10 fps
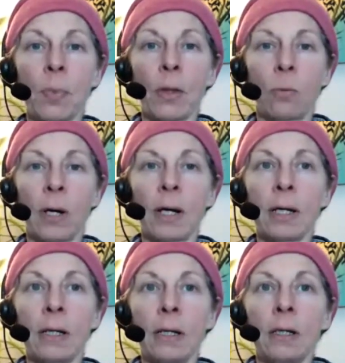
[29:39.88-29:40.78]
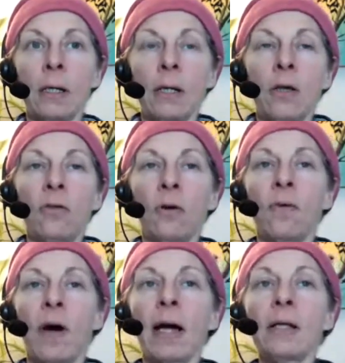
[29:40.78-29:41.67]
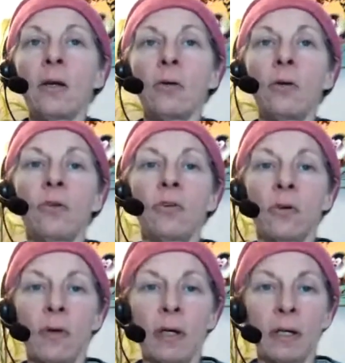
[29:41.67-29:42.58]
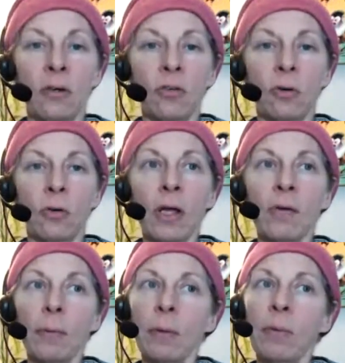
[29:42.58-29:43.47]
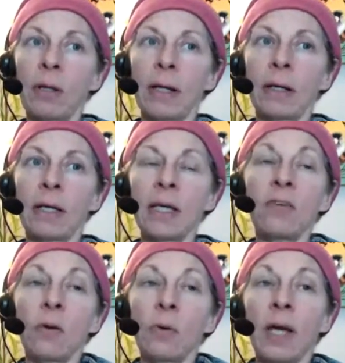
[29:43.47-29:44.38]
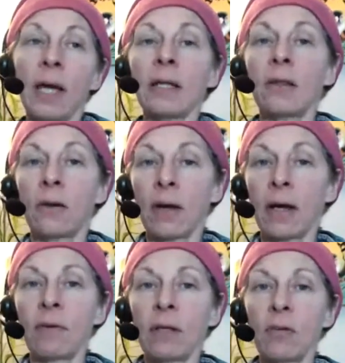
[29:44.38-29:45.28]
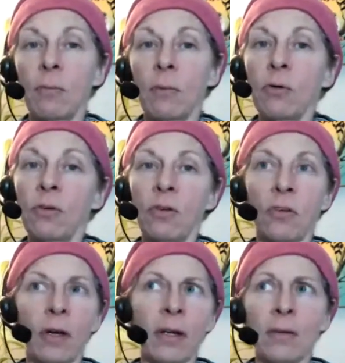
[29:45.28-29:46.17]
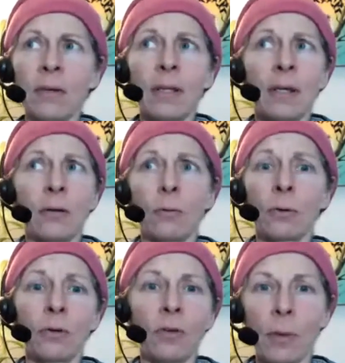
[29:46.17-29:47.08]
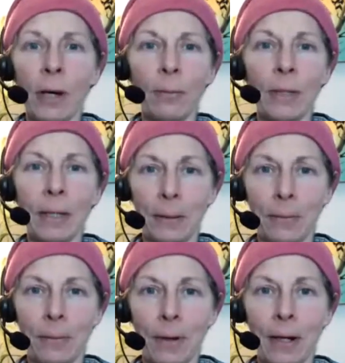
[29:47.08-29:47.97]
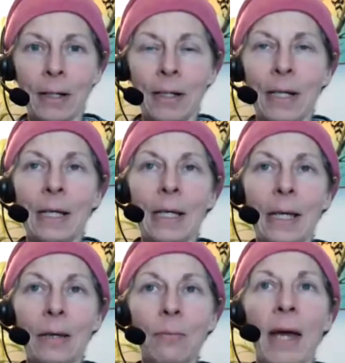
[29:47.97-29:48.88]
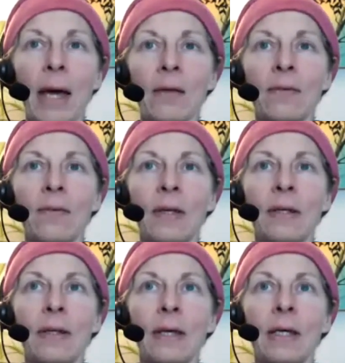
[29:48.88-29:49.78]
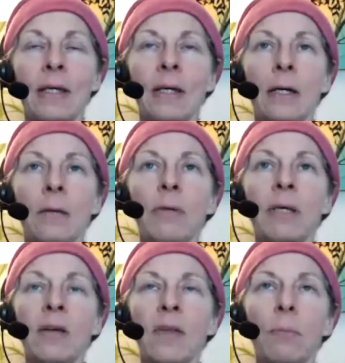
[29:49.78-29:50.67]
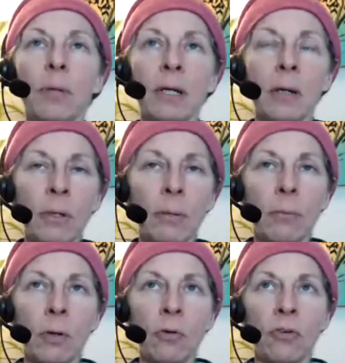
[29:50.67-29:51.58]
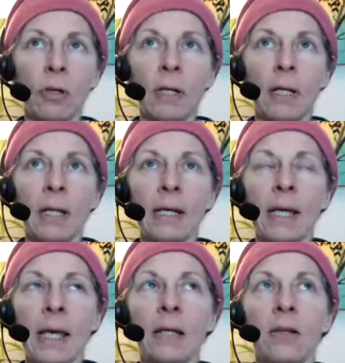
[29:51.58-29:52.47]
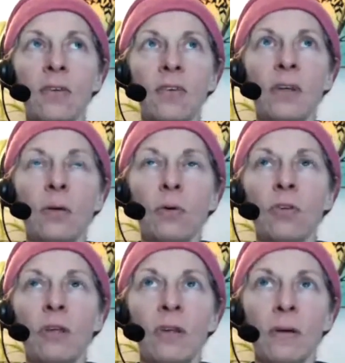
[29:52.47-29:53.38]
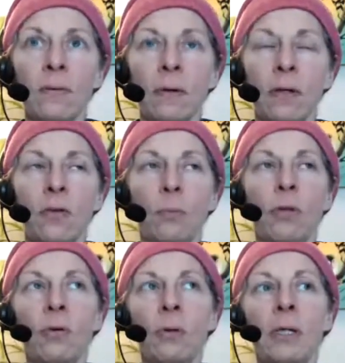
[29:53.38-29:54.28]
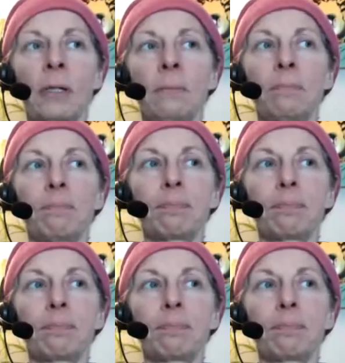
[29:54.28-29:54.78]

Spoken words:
right? So if I know you deserve unconditional love, I'm going to be like, it's okay that they're having these emotions. Not everything in the world is about me, right? empaths tend to think, because they pick up an emotion and they can't distinguish the difference between